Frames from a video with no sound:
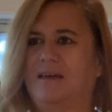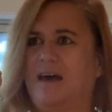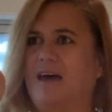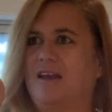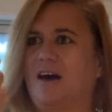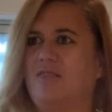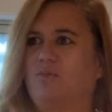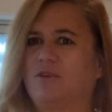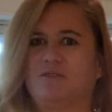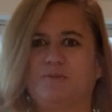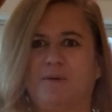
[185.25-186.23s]
unlike the
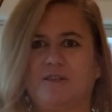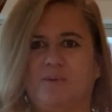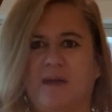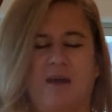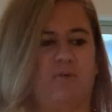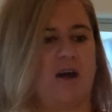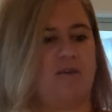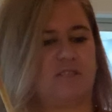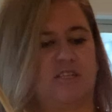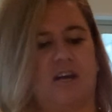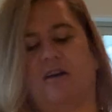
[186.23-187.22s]
wooden spoons we had when I
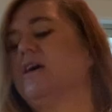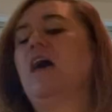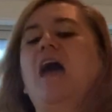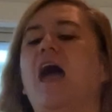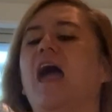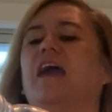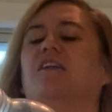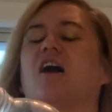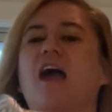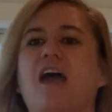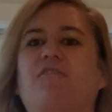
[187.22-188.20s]
was a child. And
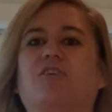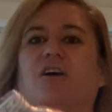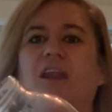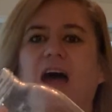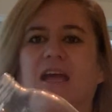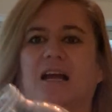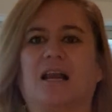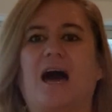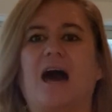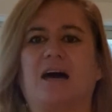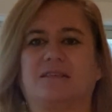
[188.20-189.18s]
I have got a
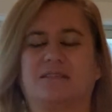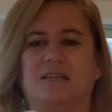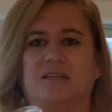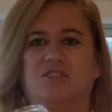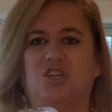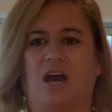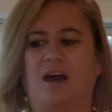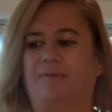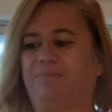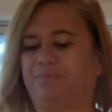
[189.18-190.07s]
glass jar.